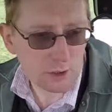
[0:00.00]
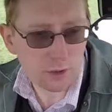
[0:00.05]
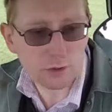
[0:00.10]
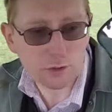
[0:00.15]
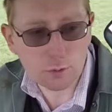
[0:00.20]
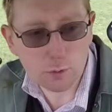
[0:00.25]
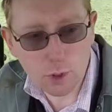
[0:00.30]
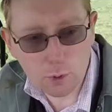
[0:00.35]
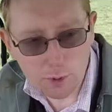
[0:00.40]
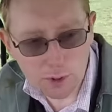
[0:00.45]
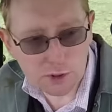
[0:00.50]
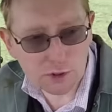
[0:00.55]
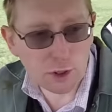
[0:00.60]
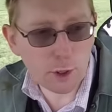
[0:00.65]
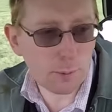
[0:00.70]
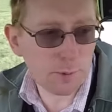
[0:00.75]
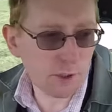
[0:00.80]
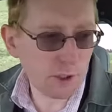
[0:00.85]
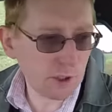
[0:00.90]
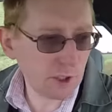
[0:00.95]
So what we're
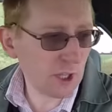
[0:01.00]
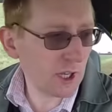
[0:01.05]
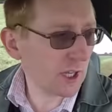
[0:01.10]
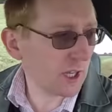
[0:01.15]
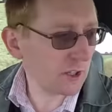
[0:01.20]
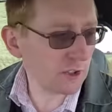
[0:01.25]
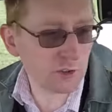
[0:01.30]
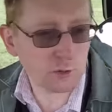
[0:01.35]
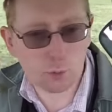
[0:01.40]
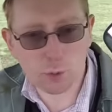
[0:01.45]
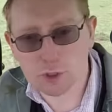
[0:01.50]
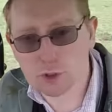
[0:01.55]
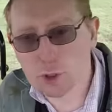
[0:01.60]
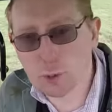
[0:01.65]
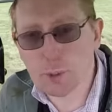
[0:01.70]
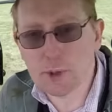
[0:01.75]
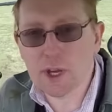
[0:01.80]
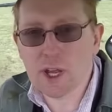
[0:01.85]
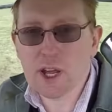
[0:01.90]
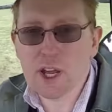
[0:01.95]
topping today is we're
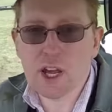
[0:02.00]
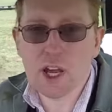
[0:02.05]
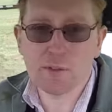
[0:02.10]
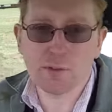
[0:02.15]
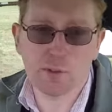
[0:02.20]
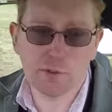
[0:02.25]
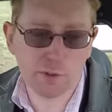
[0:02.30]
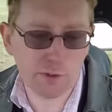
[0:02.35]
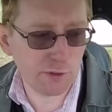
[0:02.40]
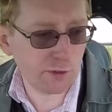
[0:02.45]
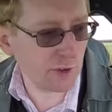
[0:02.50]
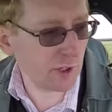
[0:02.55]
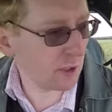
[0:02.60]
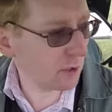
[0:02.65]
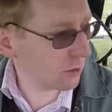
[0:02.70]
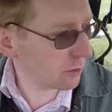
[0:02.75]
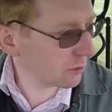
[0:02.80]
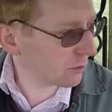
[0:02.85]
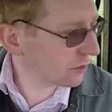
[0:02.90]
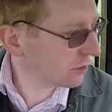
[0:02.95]
topping half of a
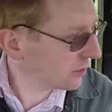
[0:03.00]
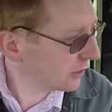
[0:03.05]
field.